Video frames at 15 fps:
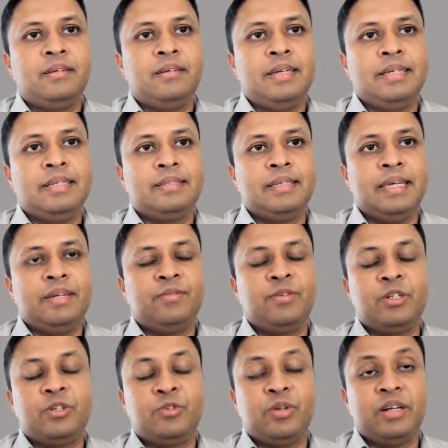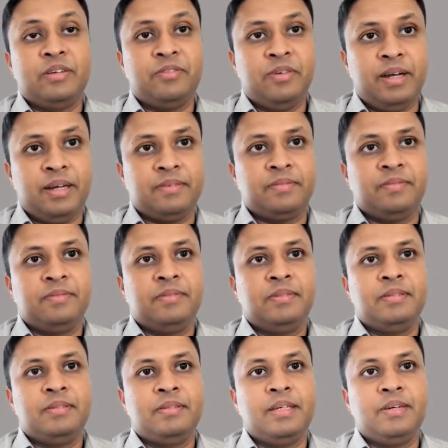is equal to 25.
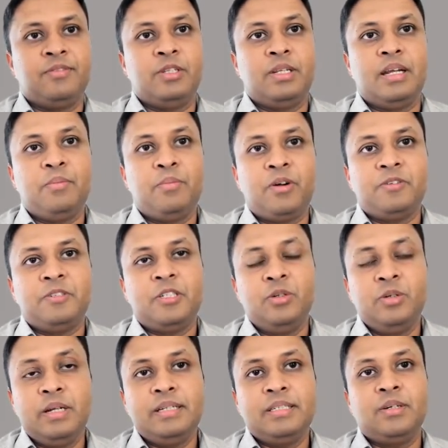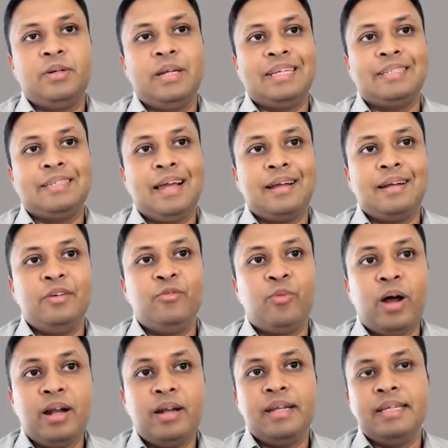Therefore, the number of students on exactly
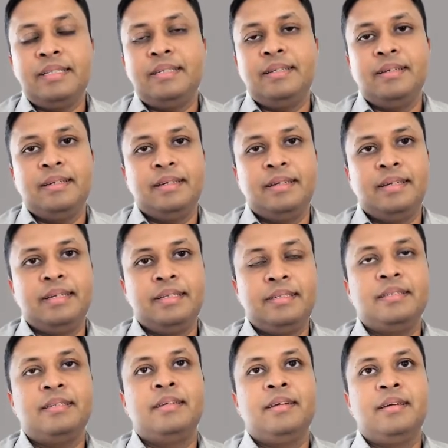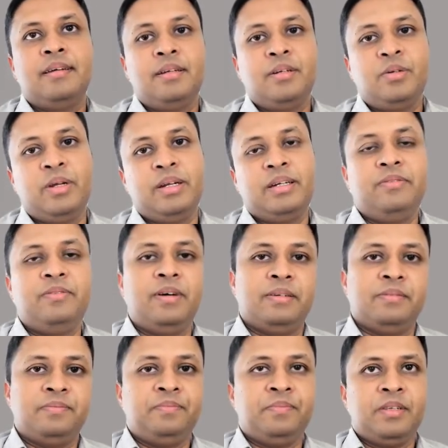one list is 25.
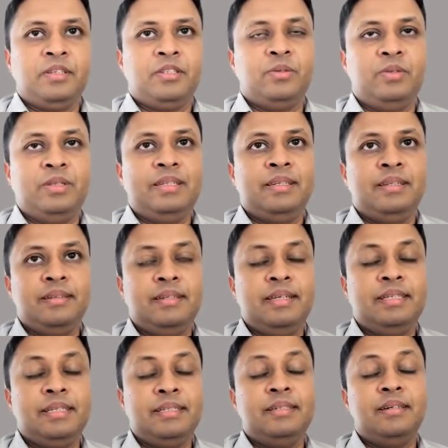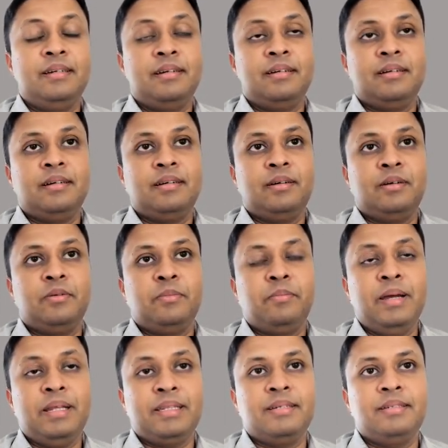So this is the
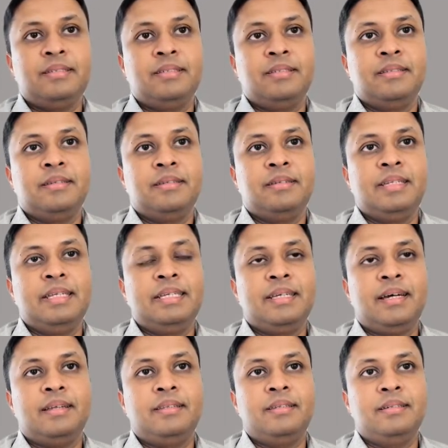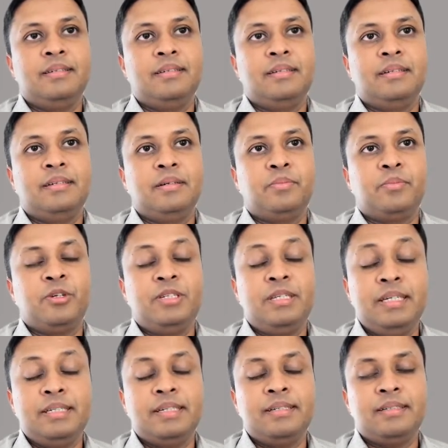methods. These are the
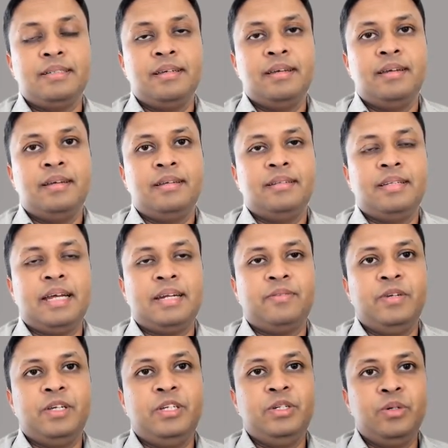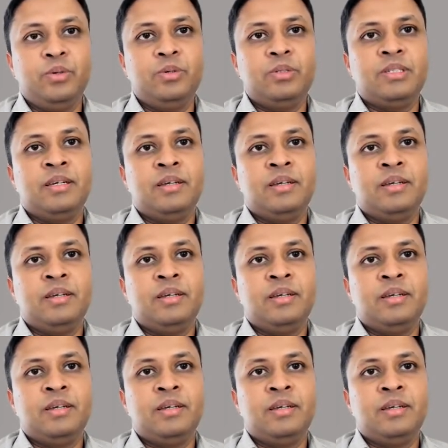procedures that we use